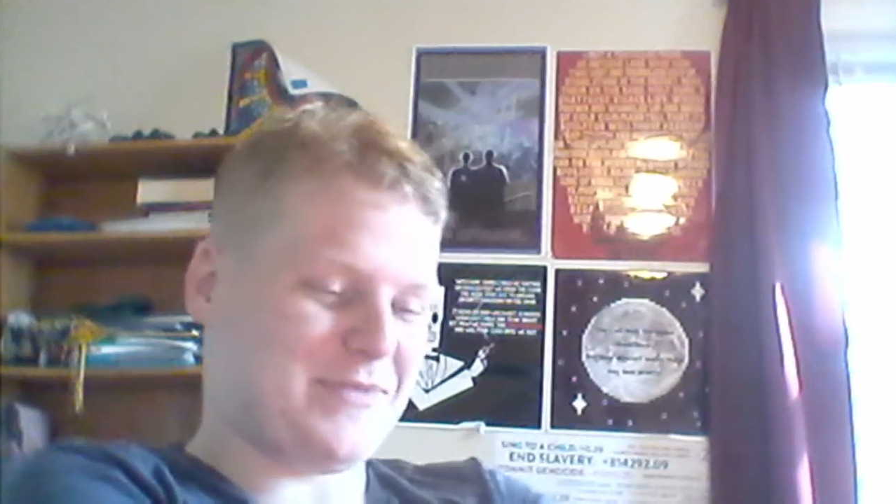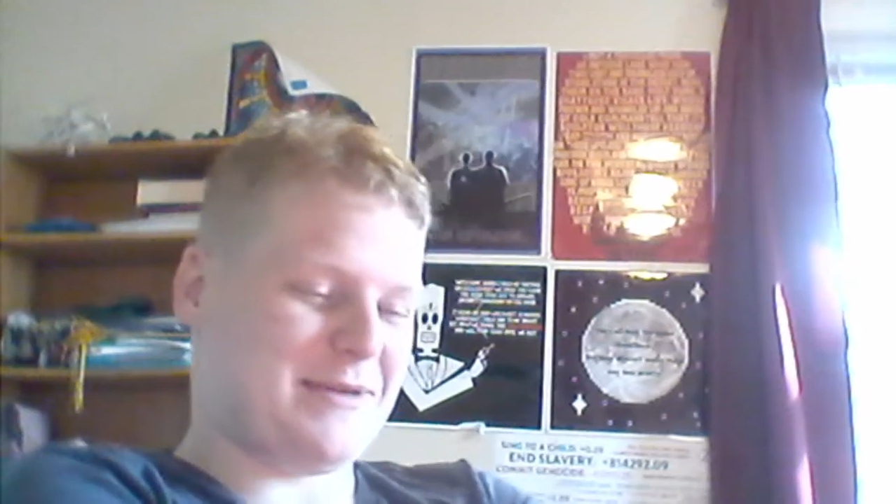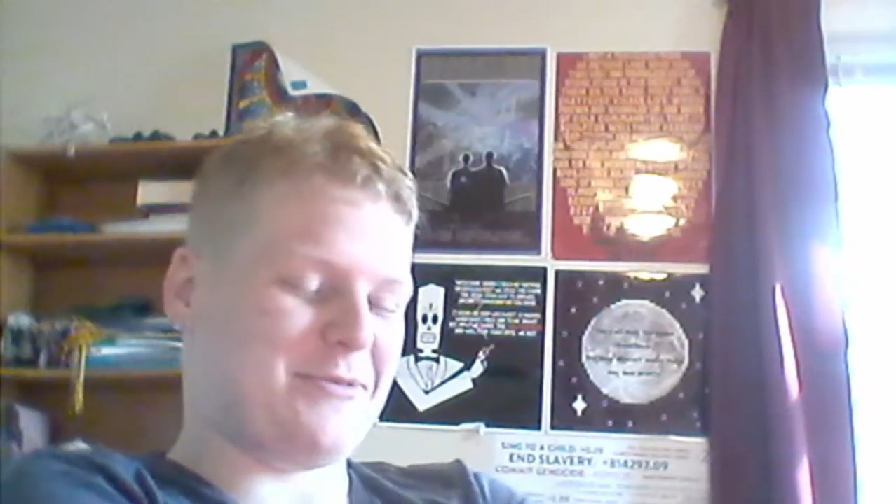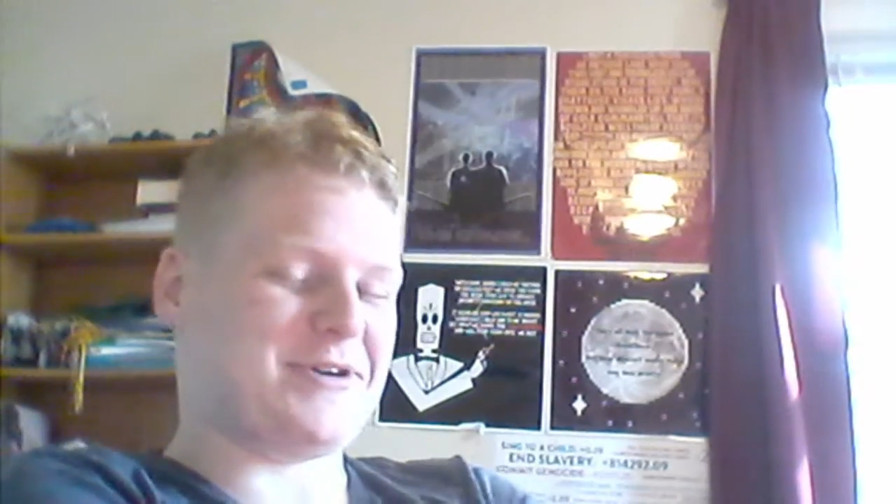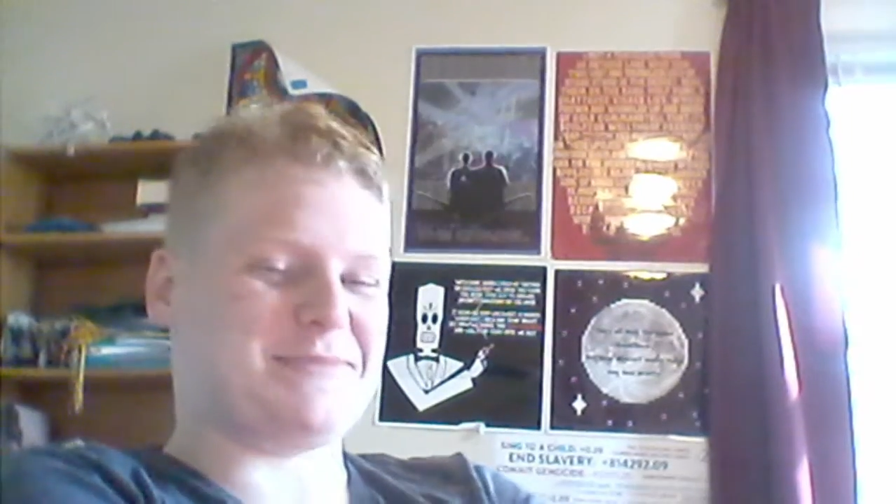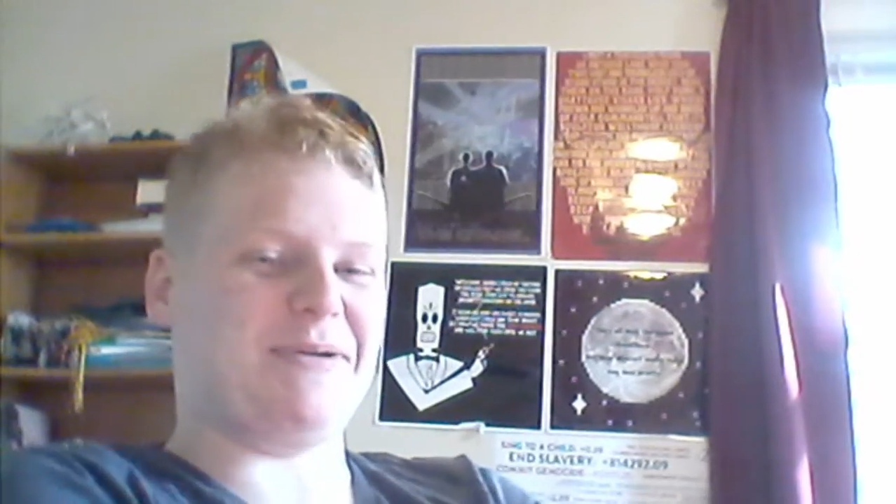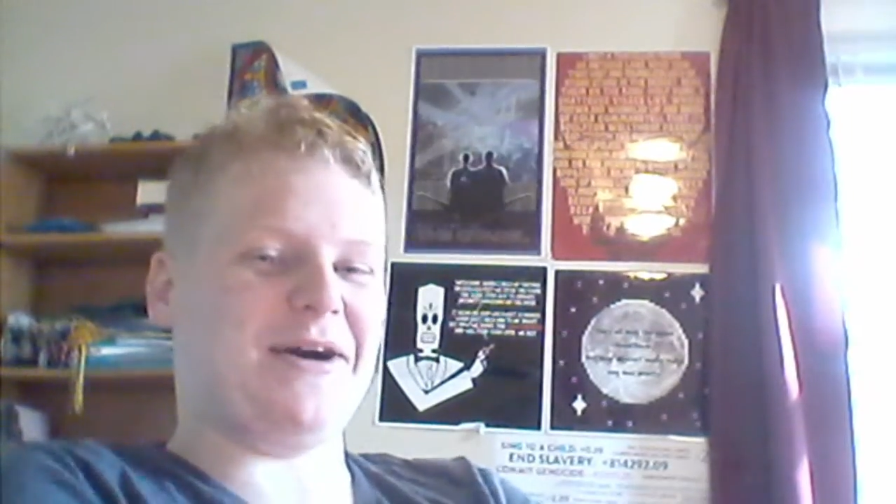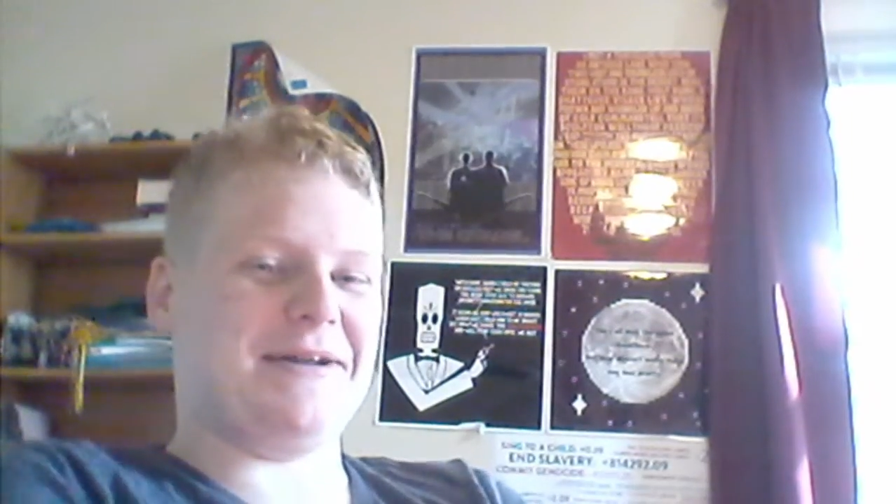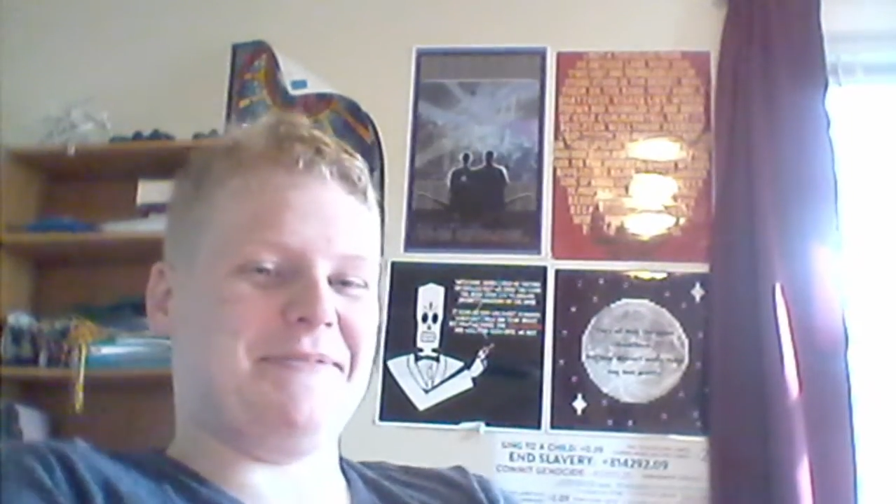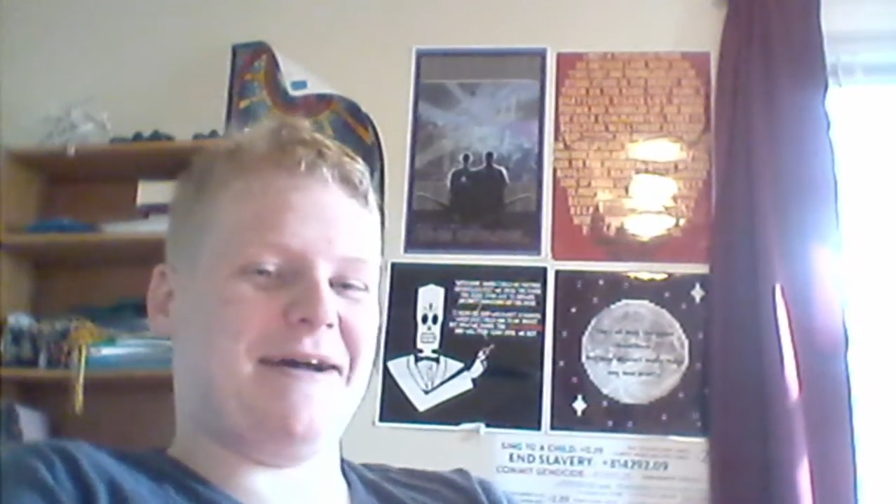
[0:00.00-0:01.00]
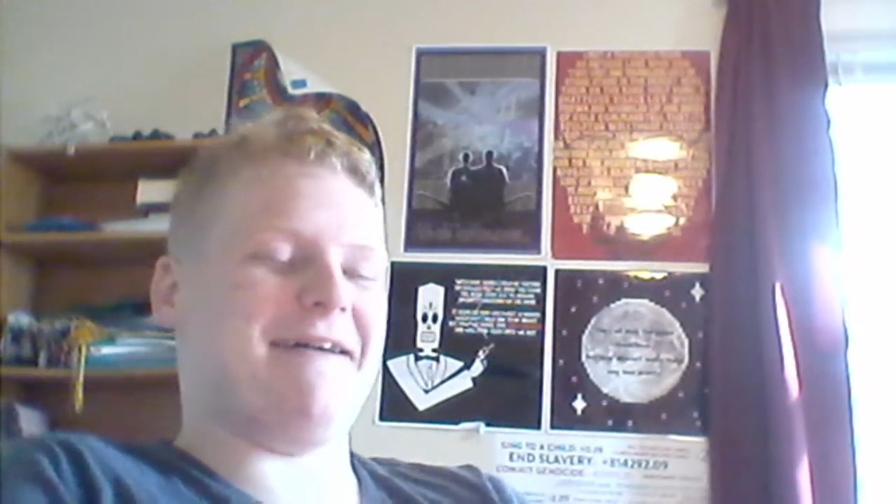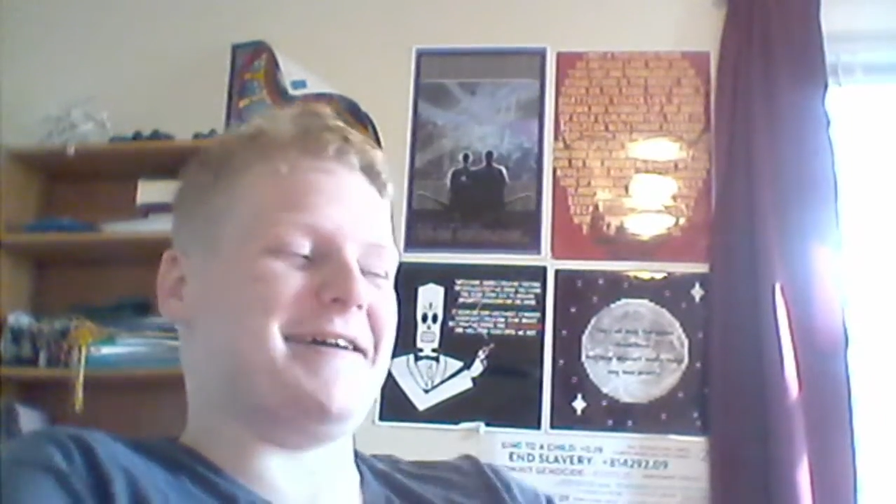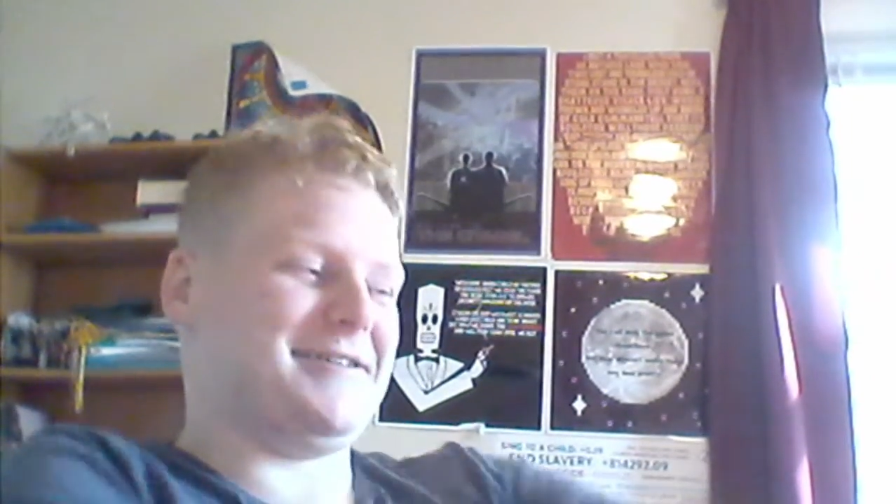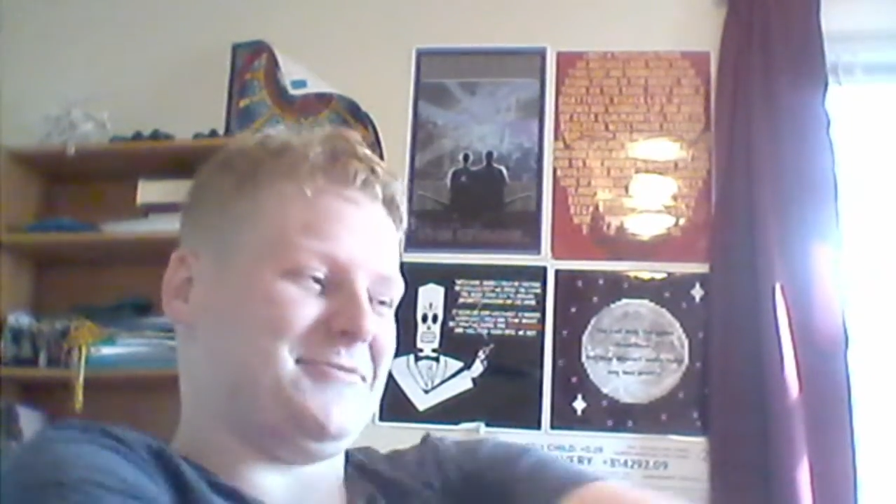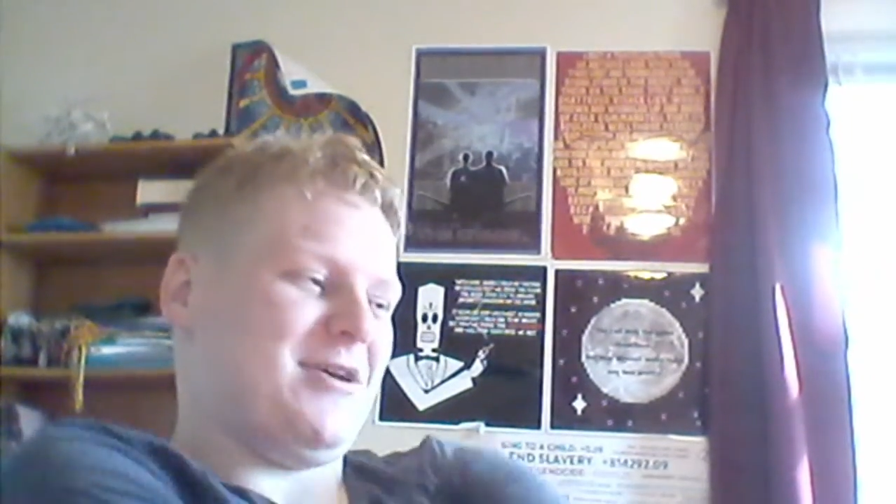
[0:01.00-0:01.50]

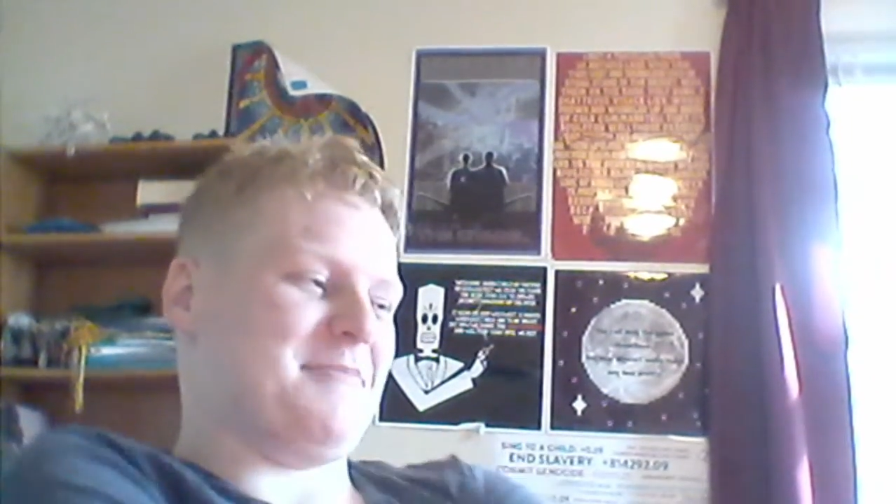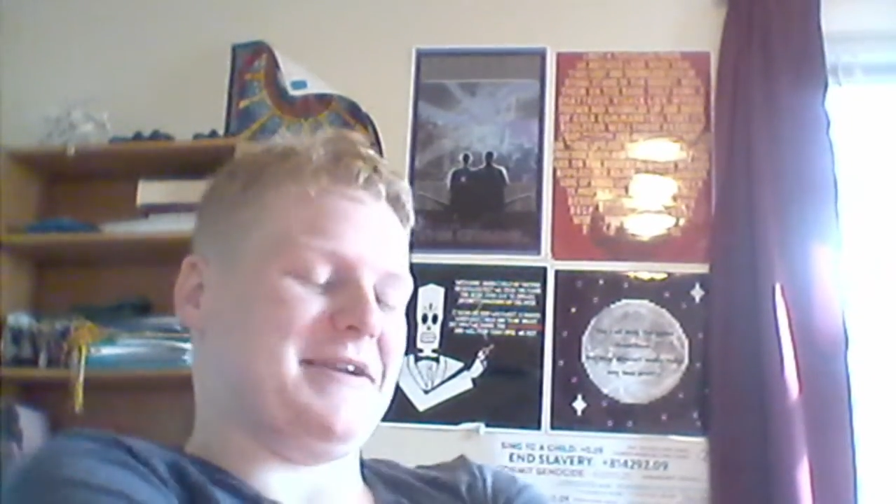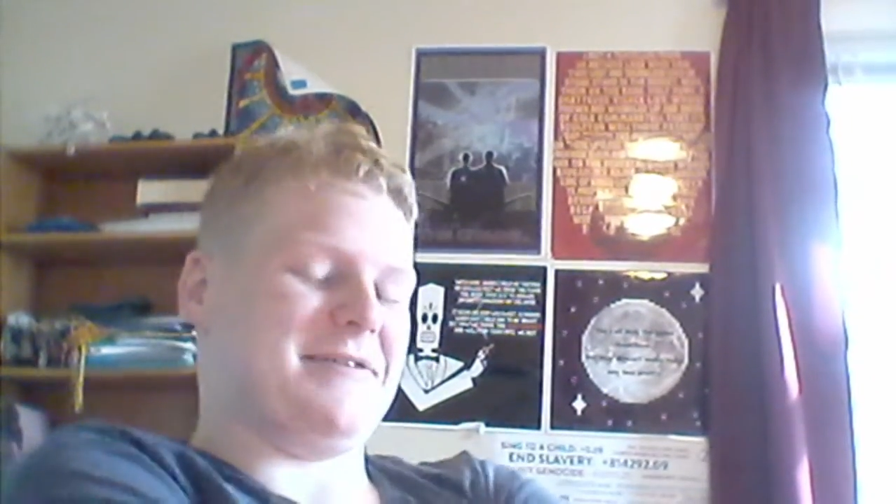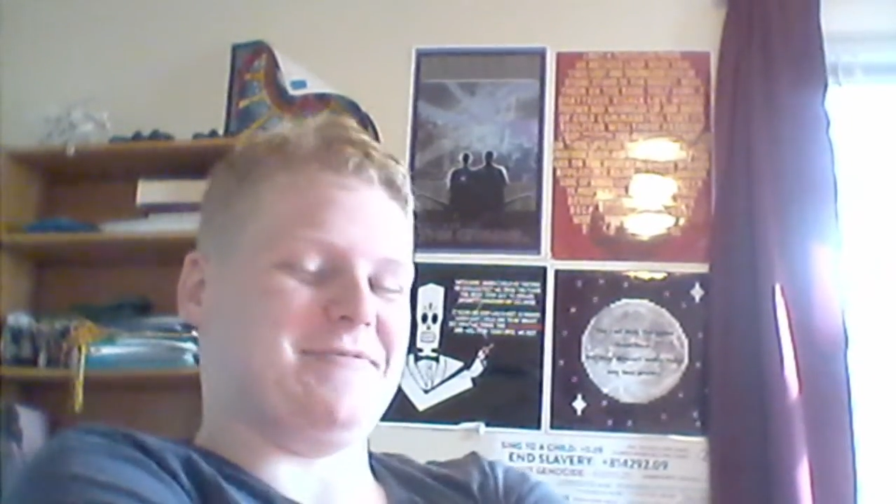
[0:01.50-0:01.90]
Andromeda